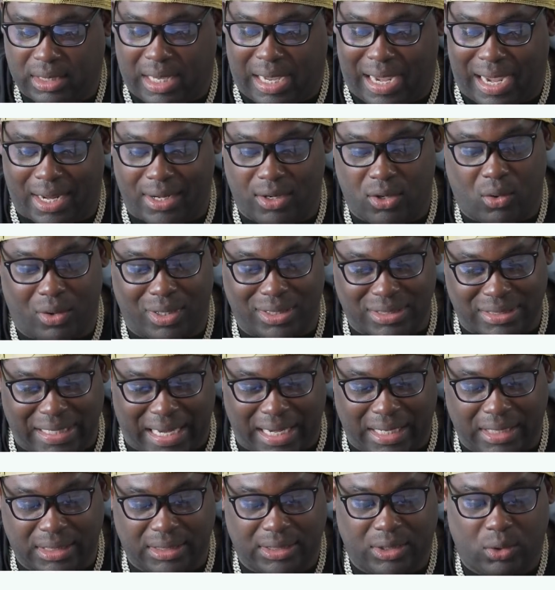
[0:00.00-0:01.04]
I know
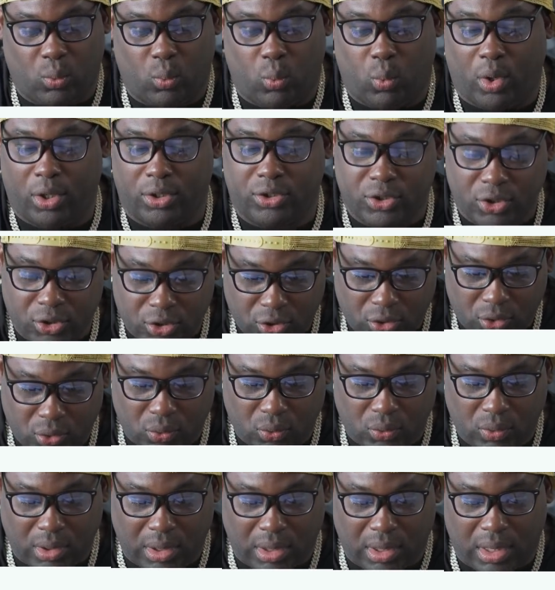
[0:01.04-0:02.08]
exactly what to
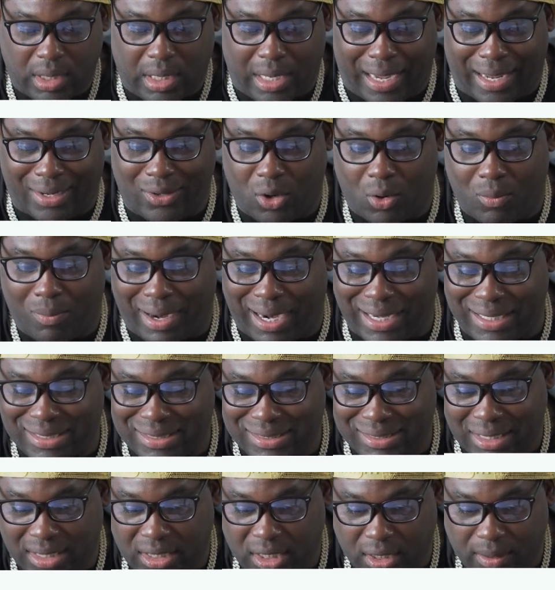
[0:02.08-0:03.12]
do. I know my
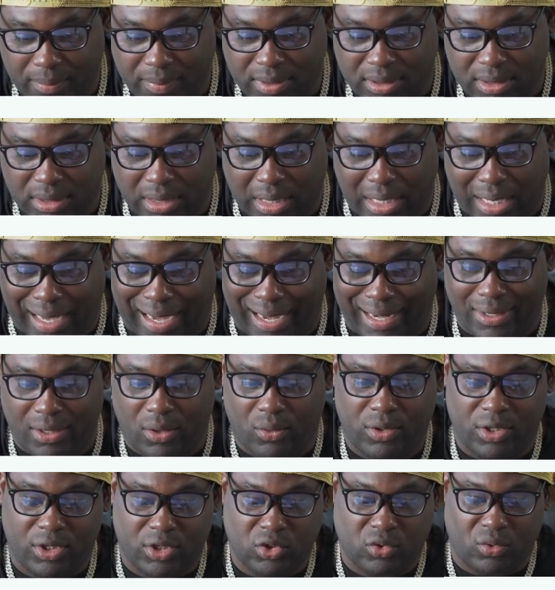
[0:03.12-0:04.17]
setups. I
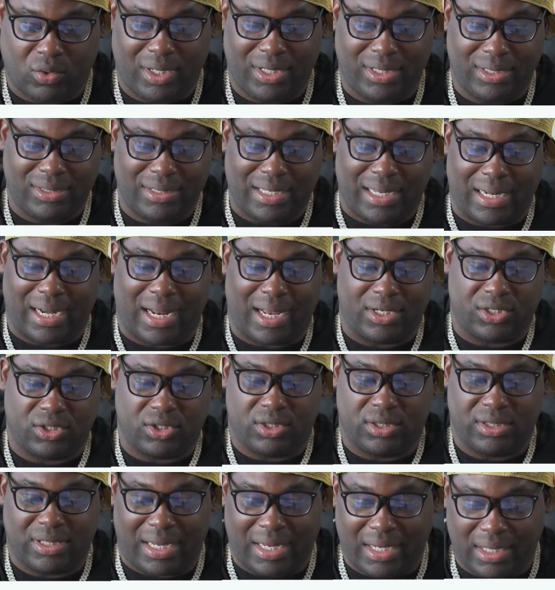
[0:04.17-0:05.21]
know the trades that I
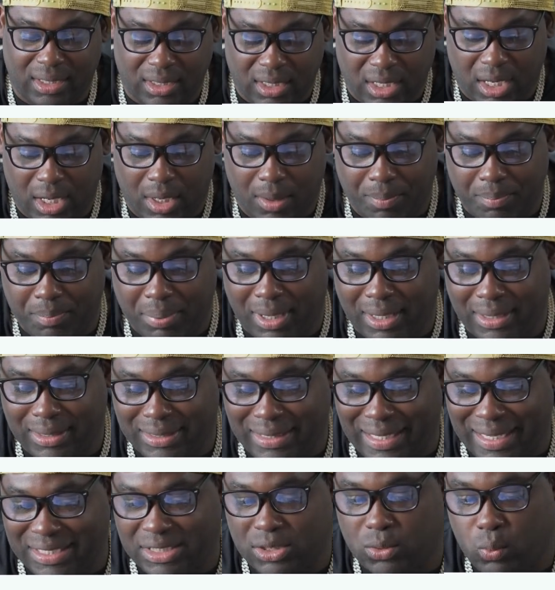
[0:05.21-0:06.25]
should take. But
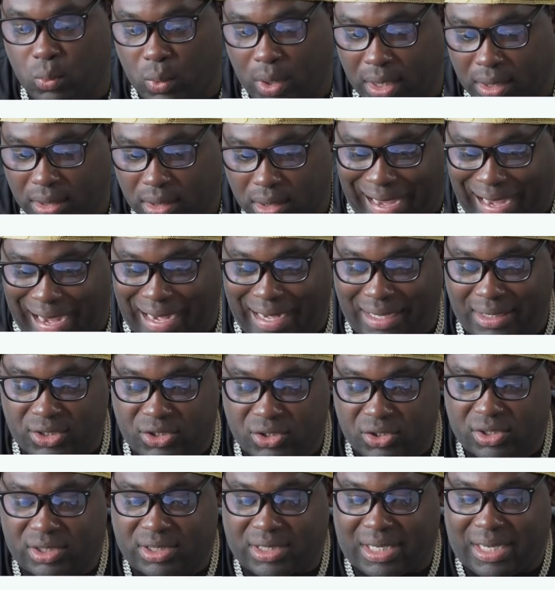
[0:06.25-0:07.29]
guess what? I
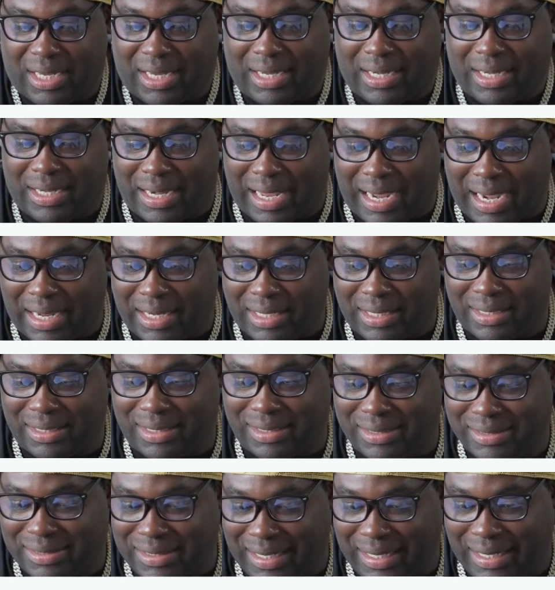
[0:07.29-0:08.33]
just cannot
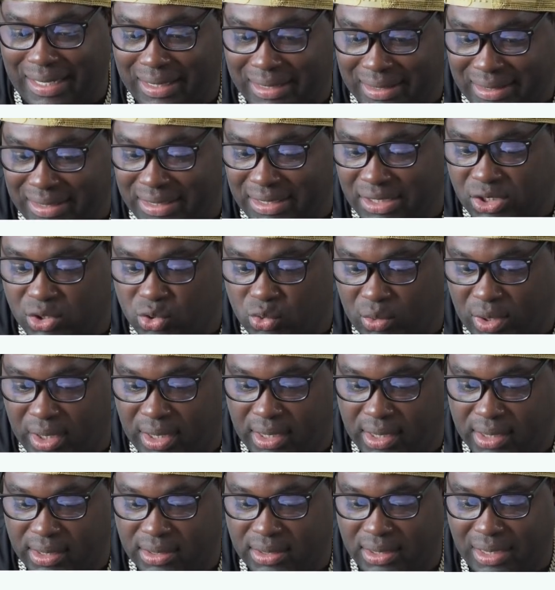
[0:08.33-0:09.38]
take these
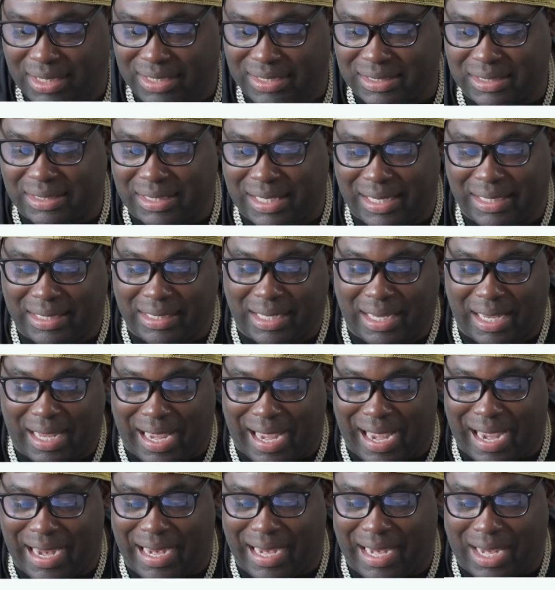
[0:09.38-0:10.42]
trades. It's like
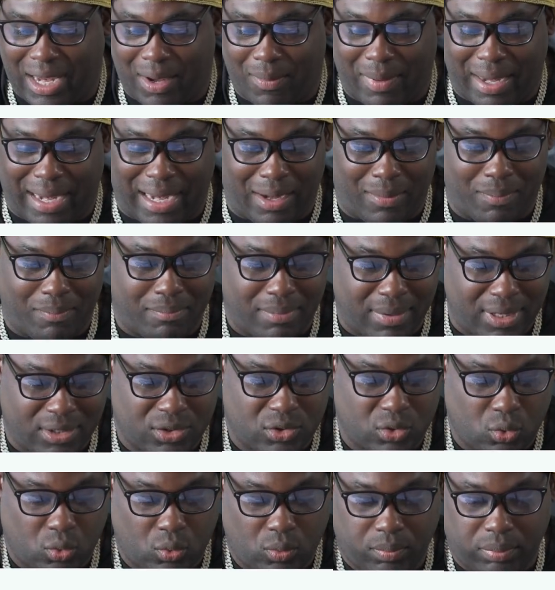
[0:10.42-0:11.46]
I am a
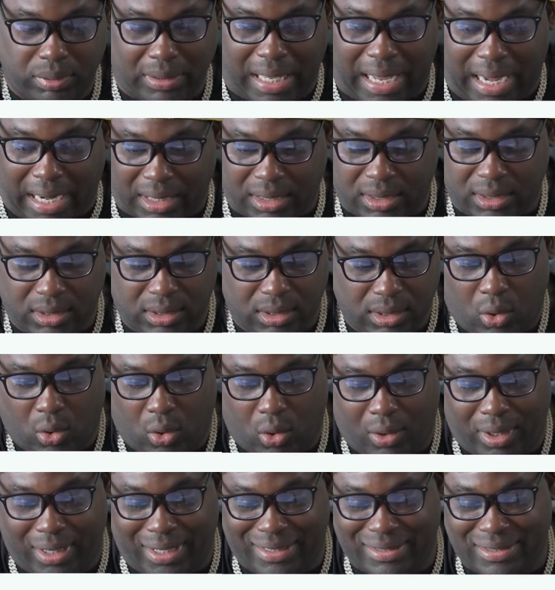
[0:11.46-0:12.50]
mental block.
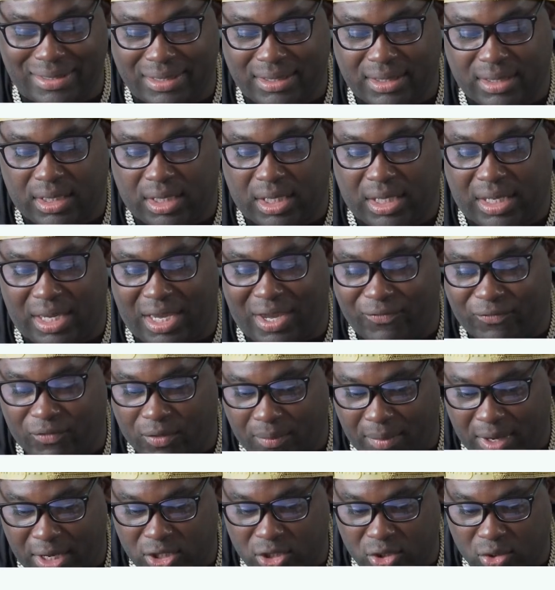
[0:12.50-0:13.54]
Or is it
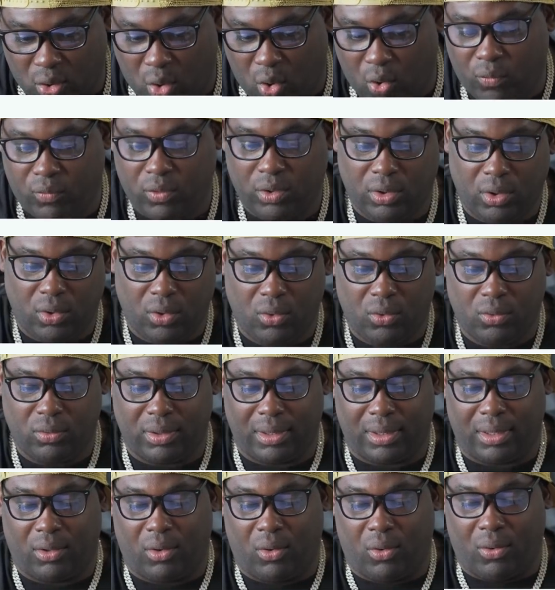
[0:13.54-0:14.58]
information overload
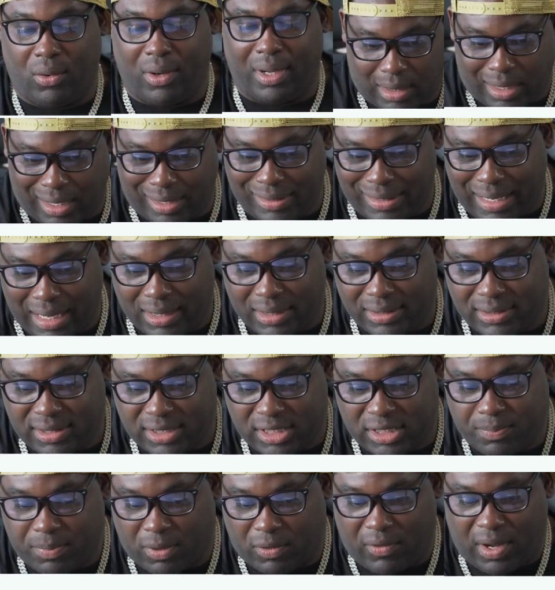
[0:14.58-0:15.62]
or
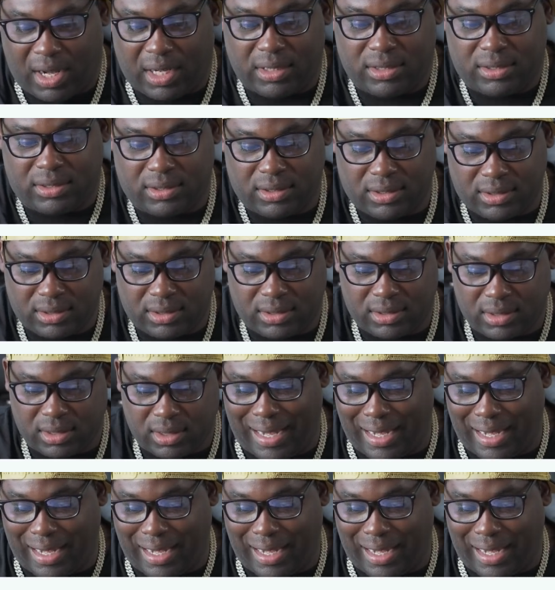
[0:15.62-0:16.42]
analysis paralysis?